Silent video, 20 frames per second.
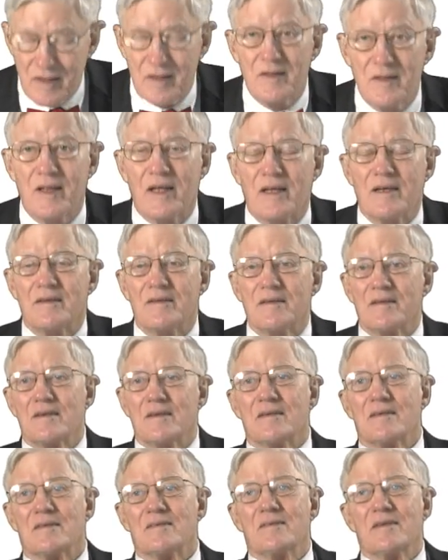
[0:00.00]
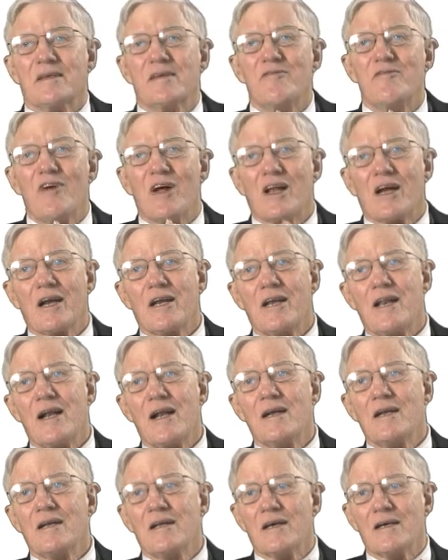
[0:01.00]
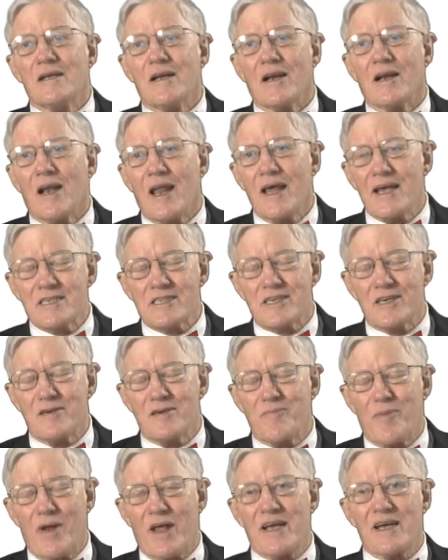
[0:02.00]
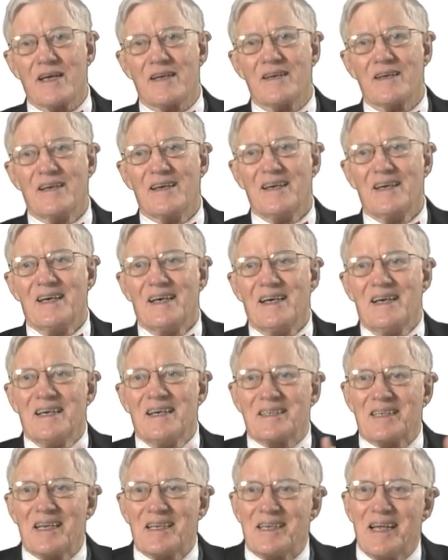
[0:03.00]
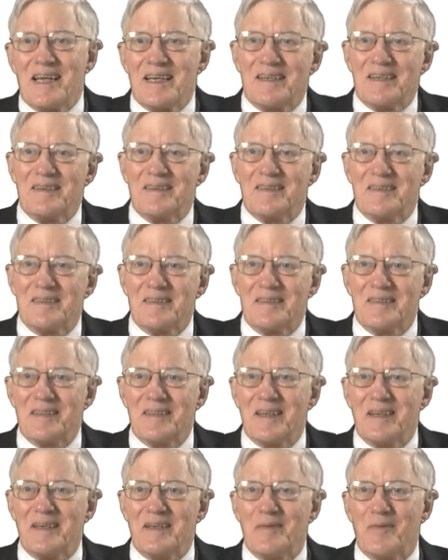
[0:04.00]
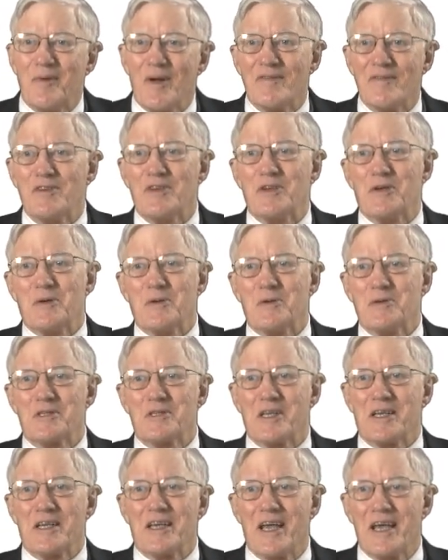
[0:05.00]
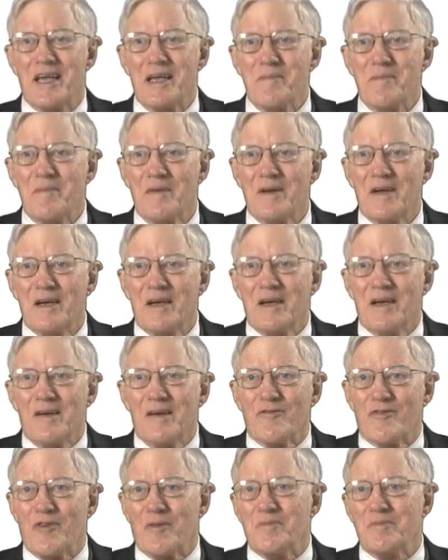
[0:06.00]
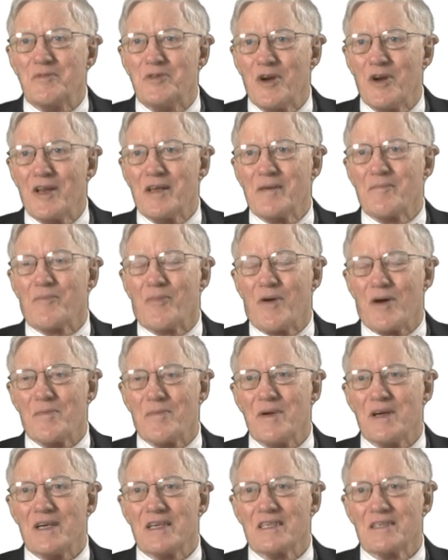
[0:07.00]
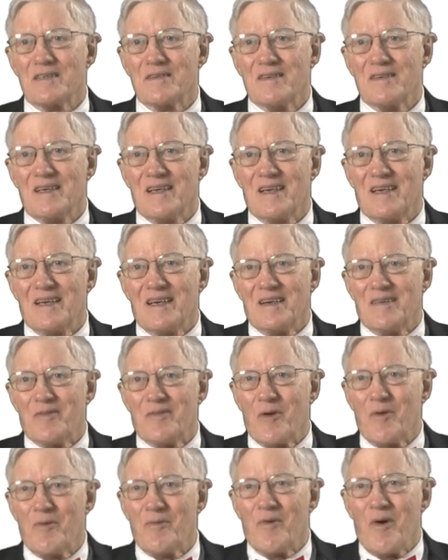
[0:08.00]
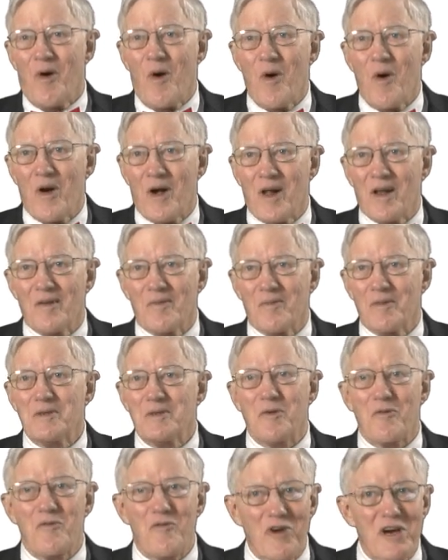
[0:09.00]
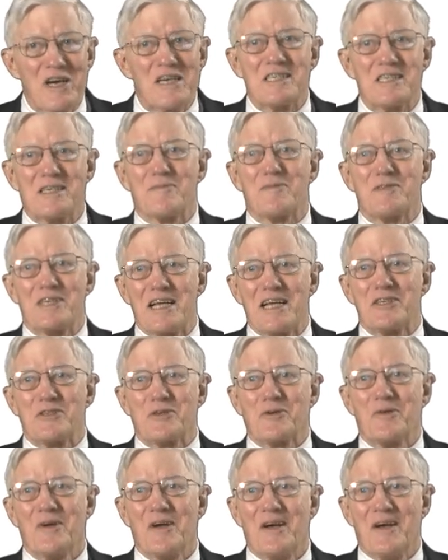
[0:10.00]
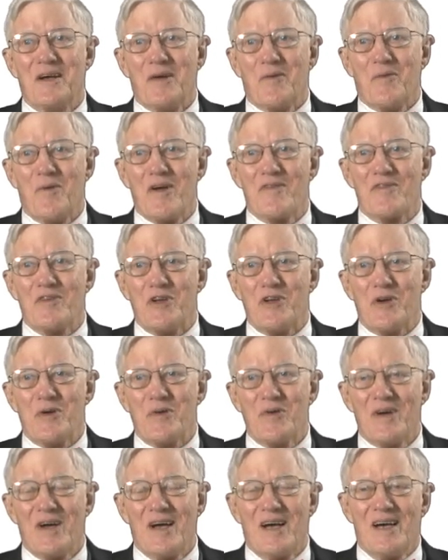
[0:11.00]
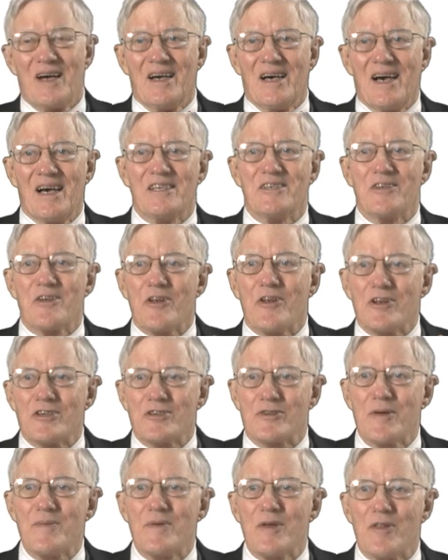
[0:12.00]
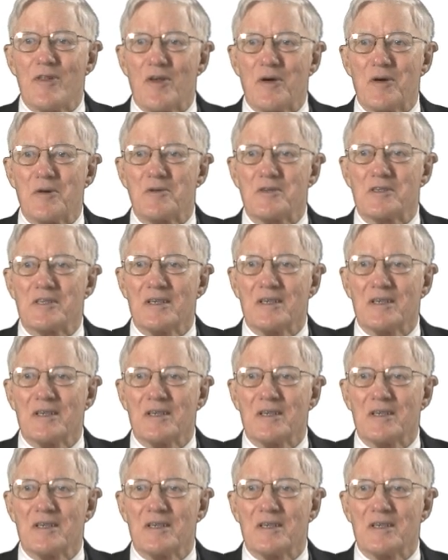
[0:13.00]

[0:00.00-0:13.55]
that invalidated an Alaska plan to take the revenues that came from drilling permits for oil, which were very substantial revenue, and to distribute those